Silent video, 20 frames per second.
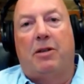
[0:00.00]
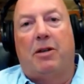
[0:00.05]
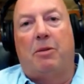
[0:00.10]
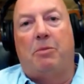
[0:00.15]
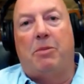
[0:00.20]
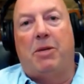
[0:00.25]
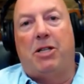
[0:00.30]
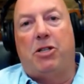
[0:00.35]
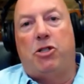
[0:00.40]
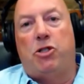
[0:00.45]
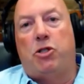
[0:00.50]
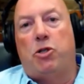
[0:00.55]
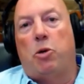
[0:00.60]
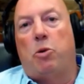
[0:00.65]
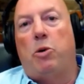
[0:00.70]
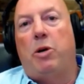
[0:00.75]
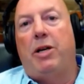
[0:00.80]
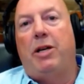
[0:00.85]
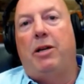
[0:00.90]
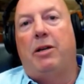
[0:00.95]
I mean,
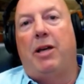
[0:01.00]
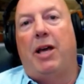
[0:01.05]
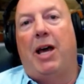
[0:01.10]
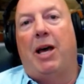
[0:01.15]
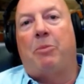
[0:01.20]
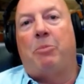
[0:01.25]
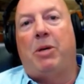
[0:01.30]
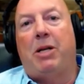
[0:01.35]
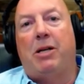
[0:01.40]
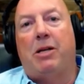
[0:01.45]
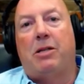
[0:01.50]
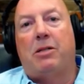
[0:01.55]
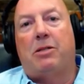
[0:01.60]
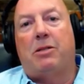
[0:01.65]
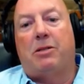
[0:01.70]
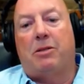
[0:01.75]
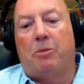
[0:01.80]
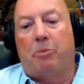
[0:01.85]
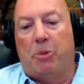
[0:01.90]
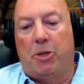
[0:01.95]
joy and
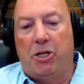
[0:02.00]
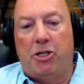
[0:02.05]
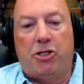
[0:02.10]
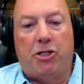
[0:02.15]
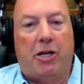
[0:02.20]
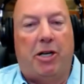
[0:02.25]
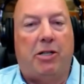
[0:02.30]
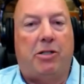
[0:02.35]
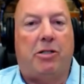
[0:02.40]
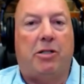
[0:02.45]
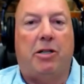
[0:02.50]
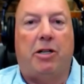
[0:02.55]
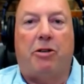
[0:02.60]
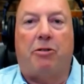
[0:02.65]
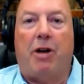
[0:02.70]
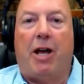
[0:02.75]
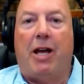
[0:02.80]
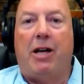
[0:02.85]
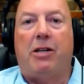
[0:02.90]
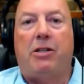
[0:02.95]
happiness, appreciation and
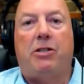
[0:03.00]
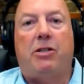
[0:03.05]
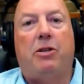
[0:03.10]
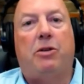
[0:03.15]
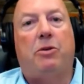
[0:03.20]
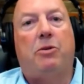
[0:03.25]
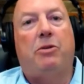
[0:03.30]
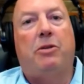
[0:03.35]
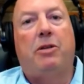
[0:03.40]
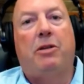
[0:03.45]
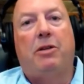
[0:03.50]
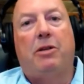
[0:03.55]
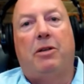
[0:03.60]
gratitude,